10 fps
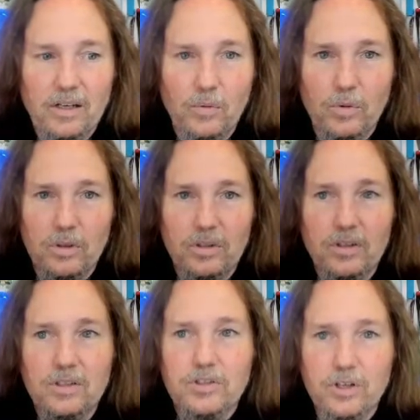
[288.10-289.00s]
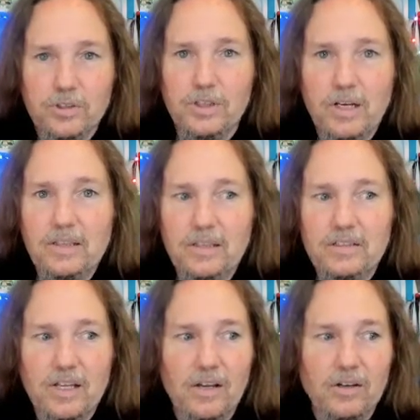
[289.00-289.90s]
it will start shutting things
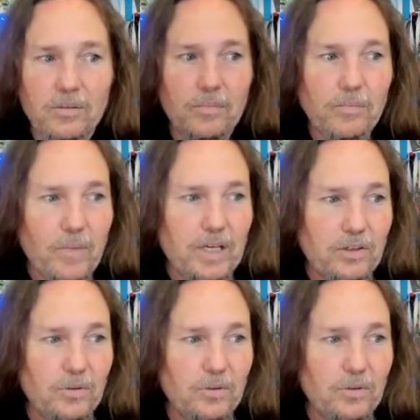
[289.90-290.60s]
down and make you